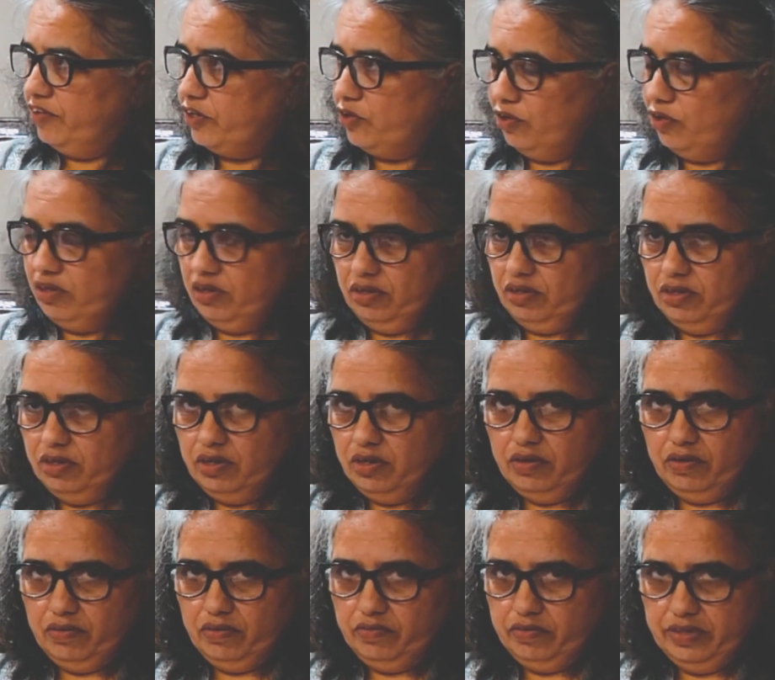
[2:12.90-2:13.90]
at
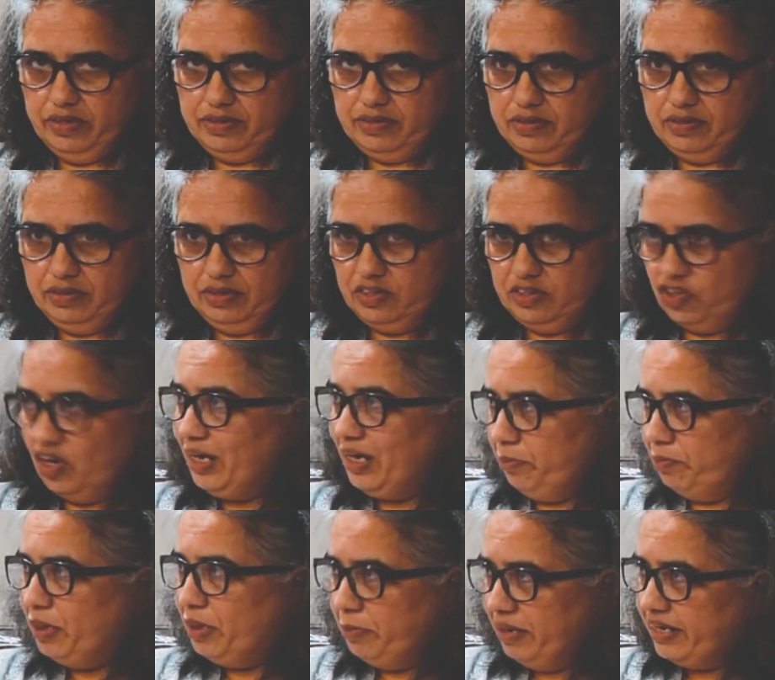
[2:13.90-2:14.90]
all, it's not
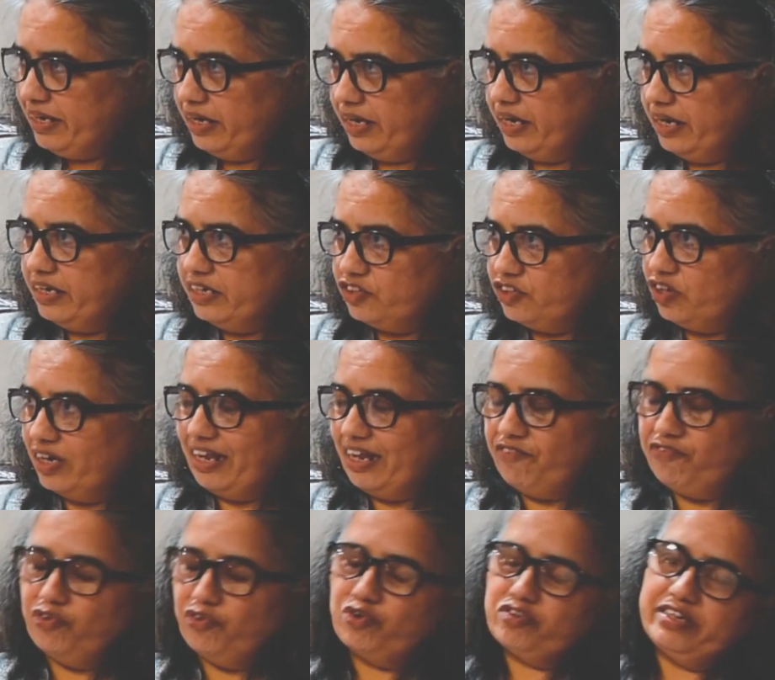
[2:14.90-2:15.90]
implemented yet, it's not
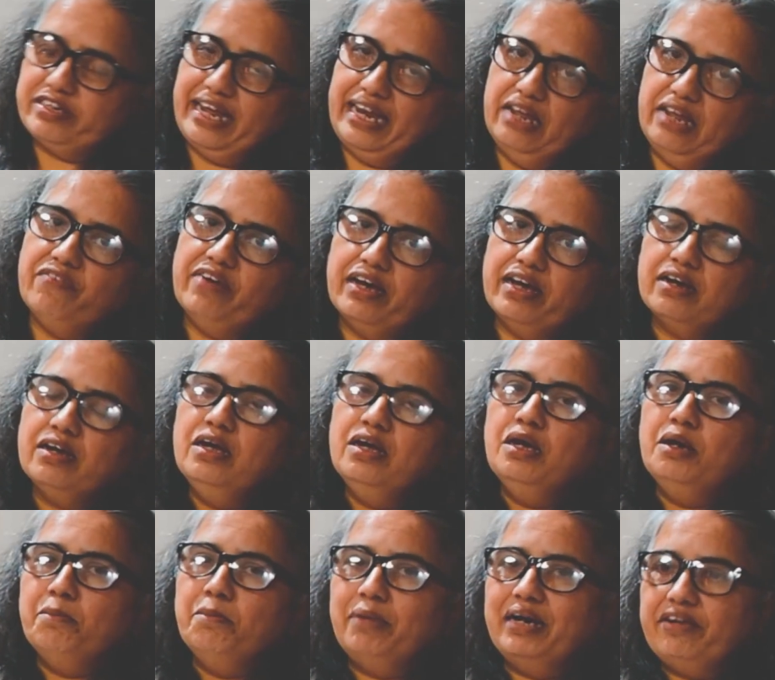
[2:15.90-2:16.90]
enforced anywhere,
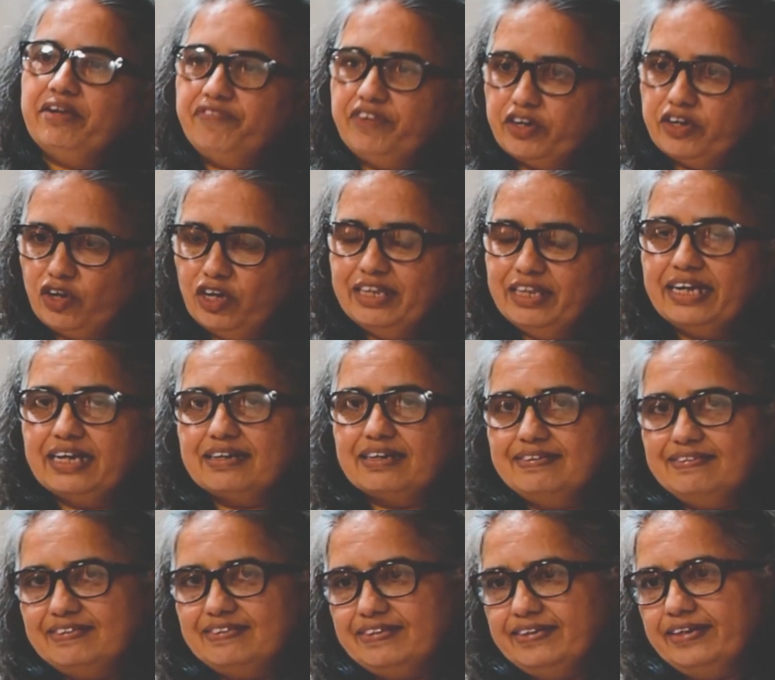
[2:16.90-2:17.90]
but if at all they
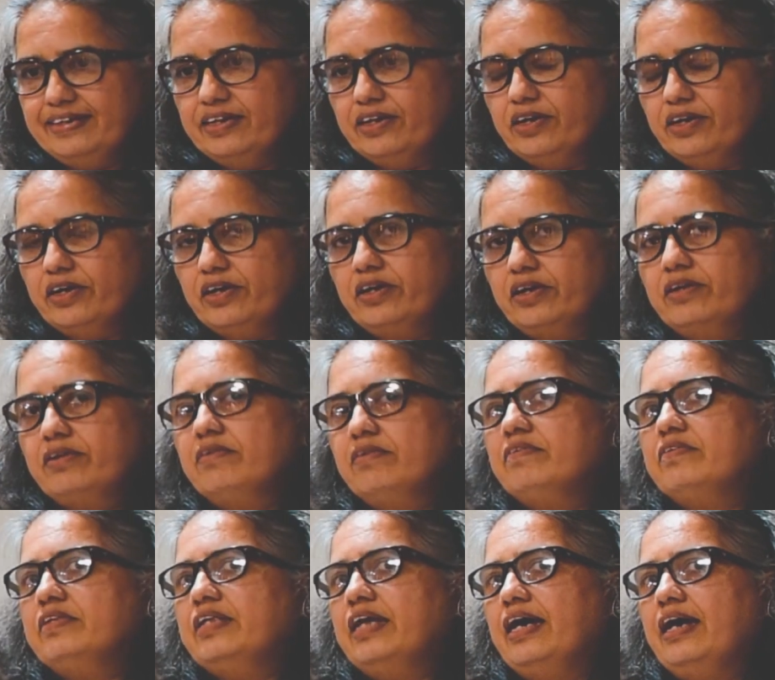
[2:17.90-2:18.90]
consider
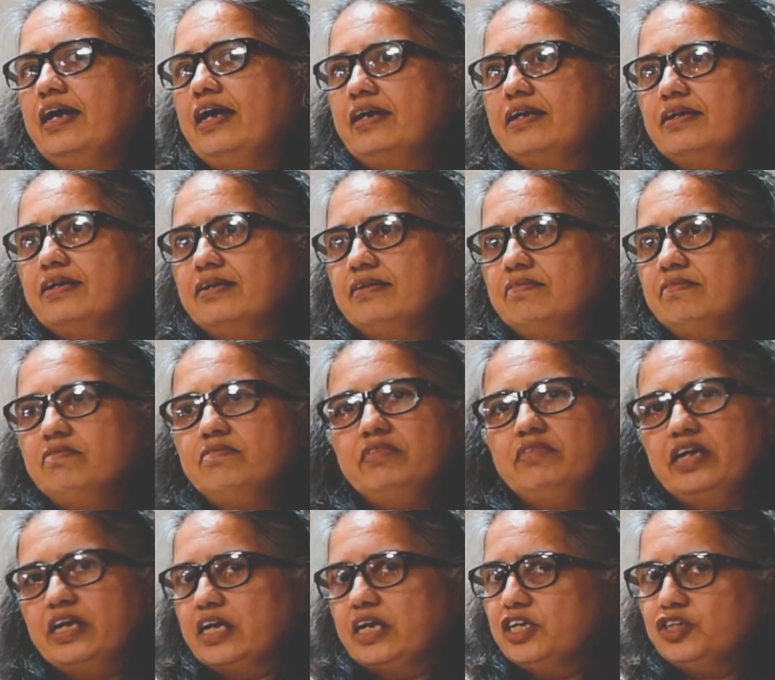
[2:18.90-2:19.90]
that
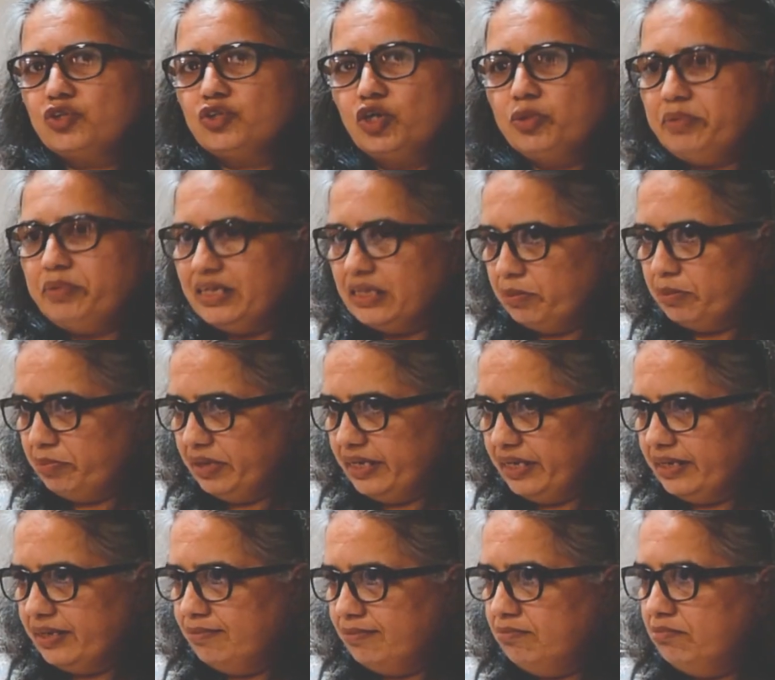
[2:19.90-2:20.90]
English could be the
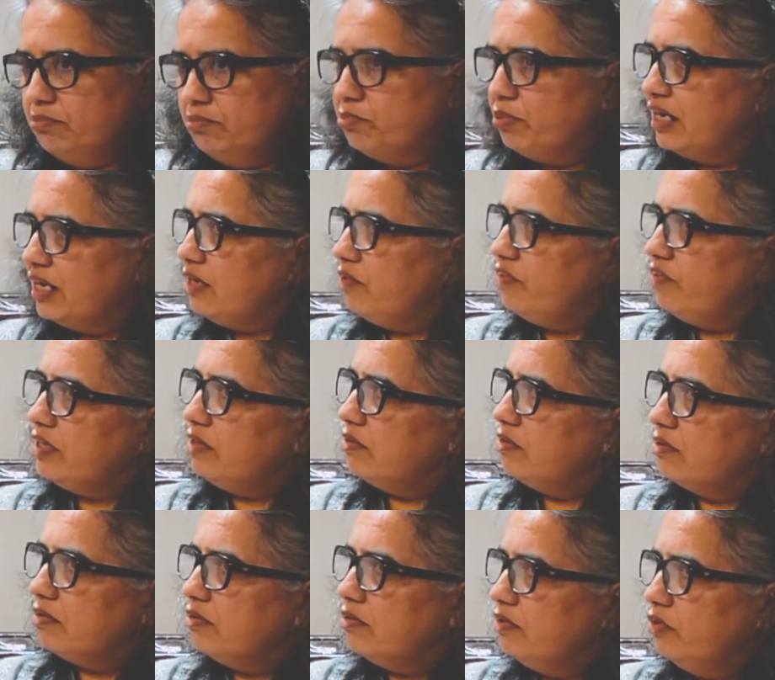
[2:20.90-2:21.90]
medium, but with
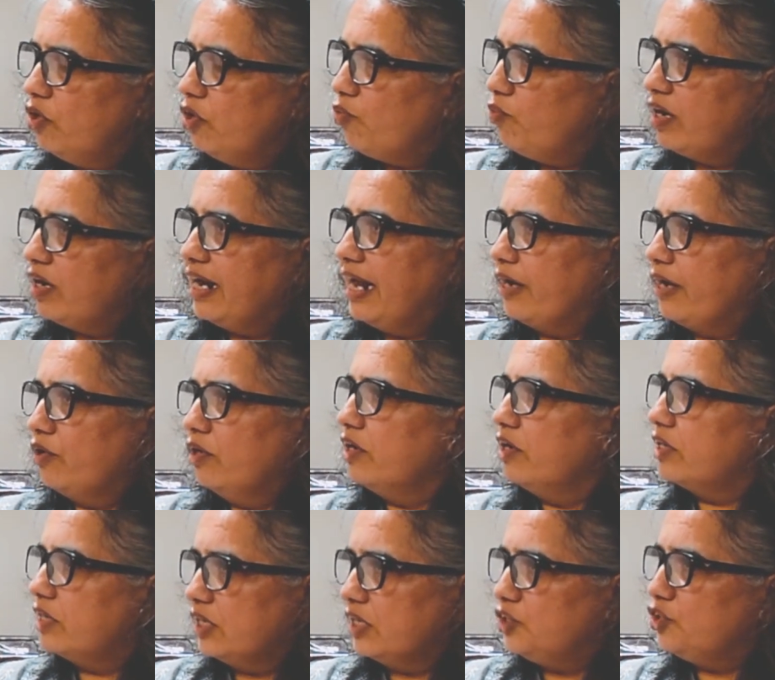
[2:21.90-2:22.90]
your
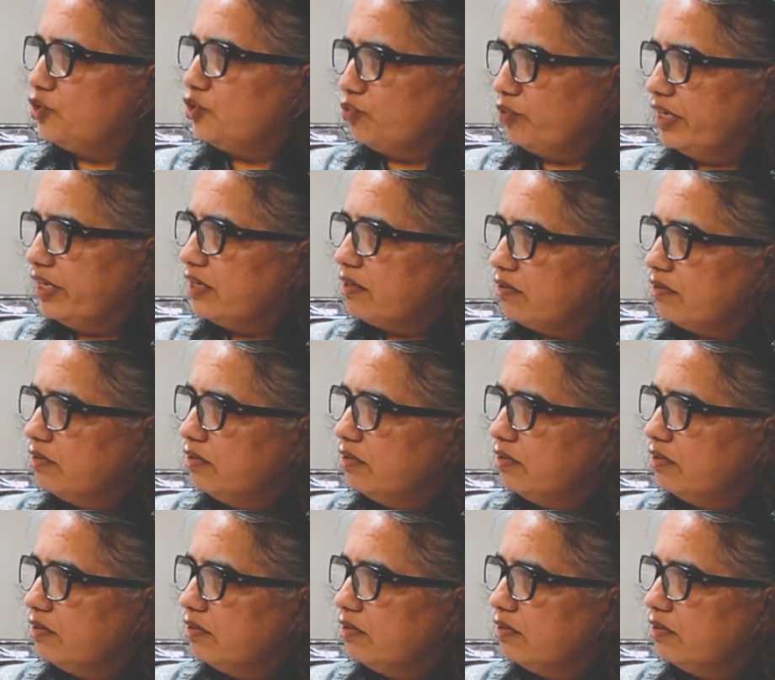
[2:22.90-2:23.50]
vernacular touch to it.